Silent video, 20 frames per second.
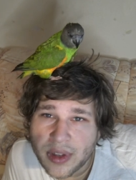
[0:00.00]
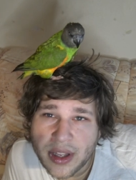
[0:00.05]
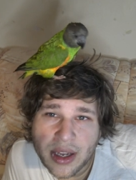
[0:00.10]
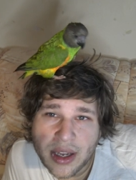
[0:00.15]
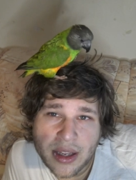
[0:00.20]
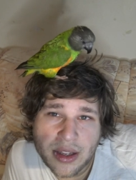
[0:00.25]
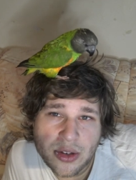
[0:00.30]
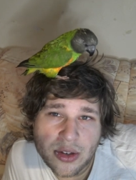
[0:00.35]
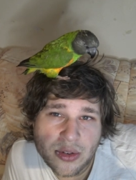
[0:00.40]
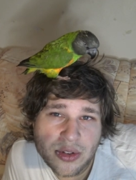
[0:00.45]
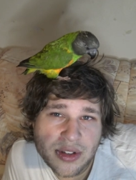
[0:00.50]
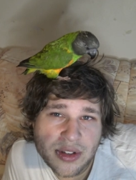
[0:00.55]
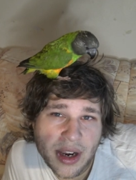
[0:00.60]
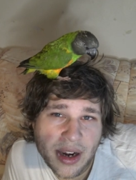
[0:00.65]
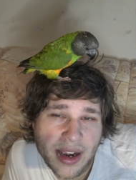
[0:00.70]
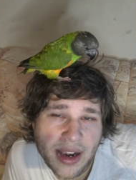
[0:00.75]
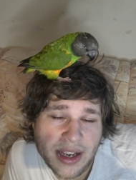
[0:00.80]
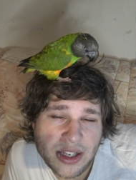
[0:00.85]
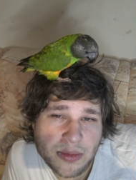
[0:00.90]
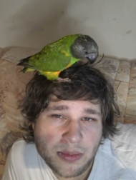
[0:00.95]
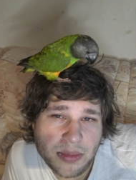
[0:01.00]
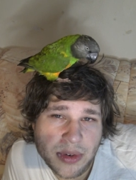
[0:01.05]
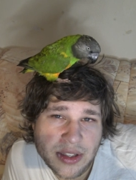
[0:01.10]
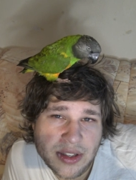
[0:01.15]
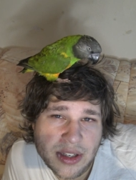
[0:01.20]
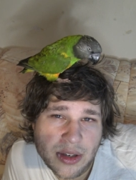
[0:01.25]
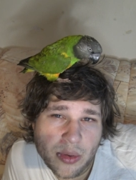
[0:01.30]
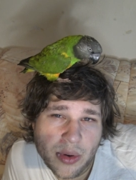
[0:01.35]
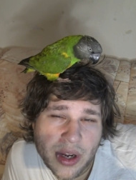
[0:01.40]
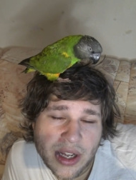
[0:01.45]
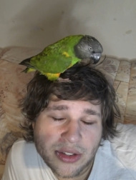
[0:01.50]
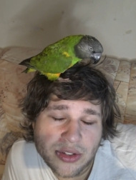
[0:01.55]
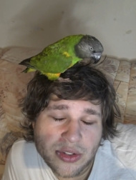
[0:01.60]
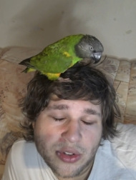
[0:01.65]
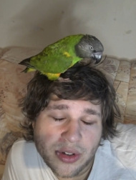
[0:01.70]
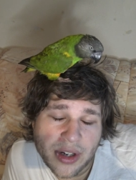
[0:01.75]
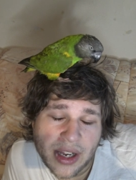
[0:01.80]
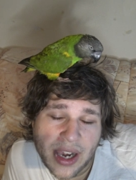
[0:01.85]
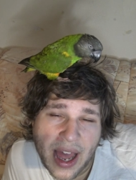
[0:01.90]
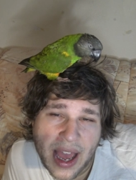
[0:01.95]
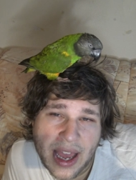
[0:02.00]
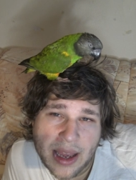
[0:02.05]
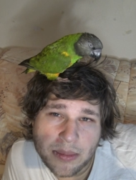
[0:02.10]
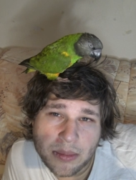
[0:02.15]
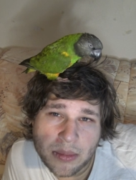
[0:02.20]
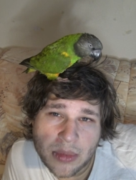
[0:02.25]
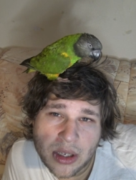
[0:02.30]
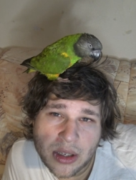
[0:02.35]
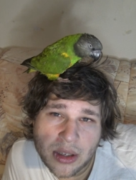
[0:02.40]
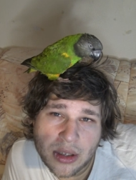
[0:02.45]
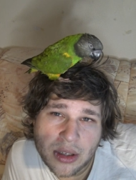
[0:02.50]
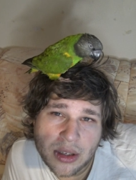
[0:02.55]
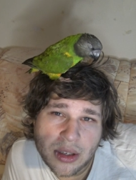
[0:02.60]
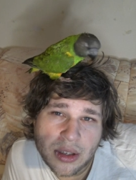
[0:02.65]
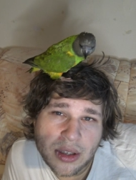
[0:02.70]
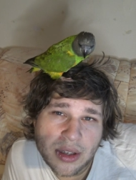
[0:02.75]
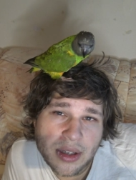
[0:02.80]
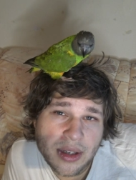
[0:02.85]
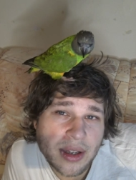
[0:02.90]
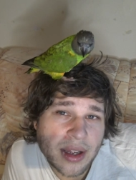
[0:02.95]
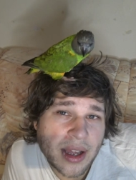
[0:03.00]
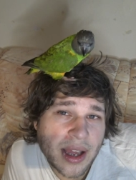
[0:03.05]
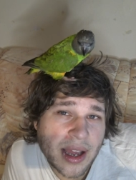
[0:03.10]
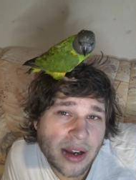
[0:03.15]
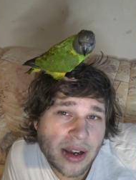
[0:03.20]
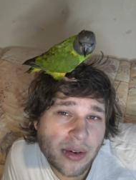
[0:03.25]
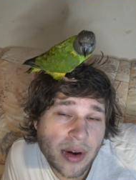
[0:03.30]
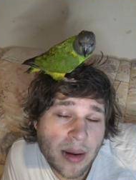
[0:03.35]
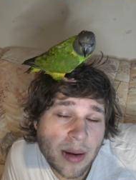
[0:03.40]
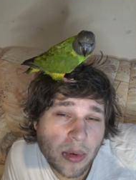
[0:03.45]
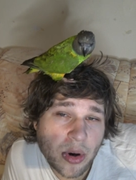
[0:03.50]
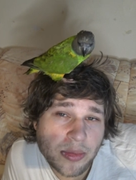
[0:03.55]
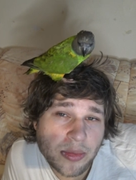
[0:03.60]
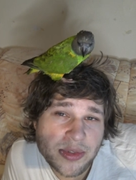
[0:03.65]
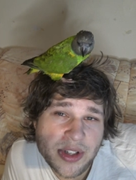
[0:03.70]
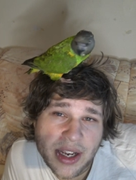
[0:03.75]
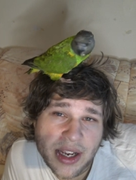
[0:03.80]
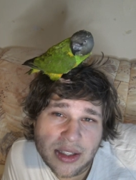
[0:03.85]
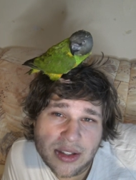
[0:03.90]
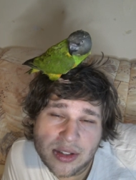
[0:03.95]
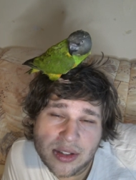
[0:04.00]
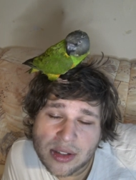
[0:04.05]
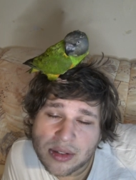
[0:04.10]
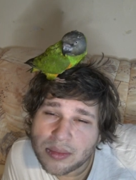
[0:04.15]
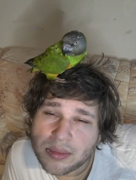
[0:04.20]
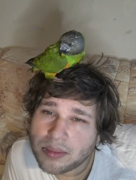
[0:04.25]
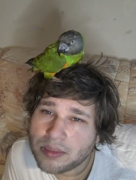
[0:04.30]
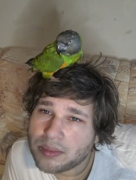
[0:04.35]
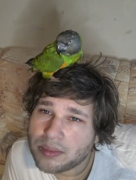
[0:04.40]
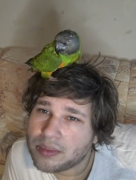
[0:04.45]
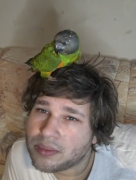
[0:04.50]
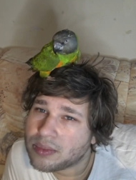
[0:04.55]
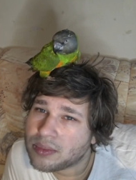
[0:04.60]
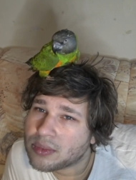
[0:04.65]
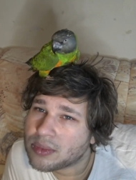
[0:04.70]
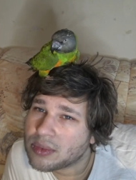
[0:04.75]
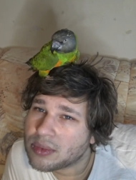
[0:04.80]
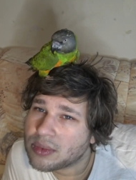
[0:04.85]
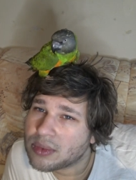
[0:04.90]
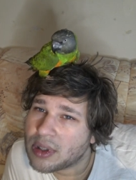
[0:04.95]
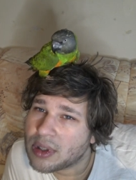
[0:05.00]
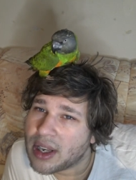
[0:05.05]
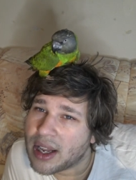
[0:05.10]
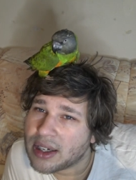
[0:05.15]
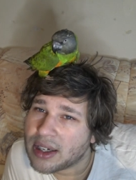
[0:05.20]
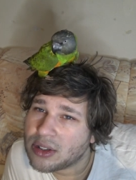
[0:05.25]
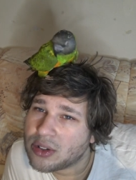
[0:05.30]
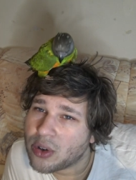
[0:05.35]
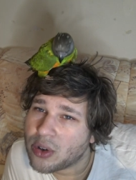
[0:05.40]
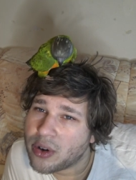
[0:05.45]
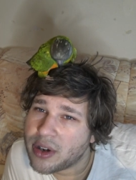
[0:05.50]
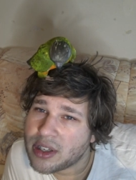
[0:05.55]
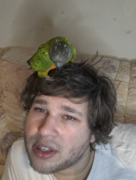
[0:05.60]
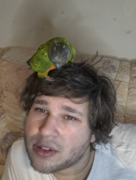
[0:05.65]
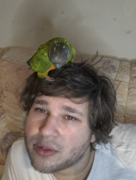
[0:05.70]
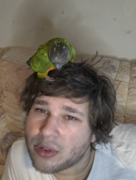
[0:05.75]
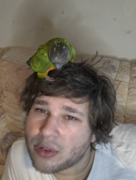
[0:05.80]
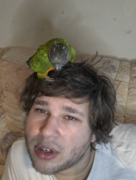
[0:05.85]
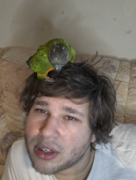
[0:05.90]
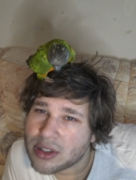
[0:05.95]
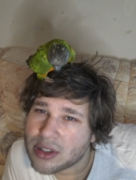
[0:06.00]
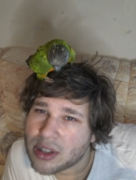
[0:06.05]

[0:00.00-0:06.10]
They can use their legs pretty well to climb and grab objects, like toys for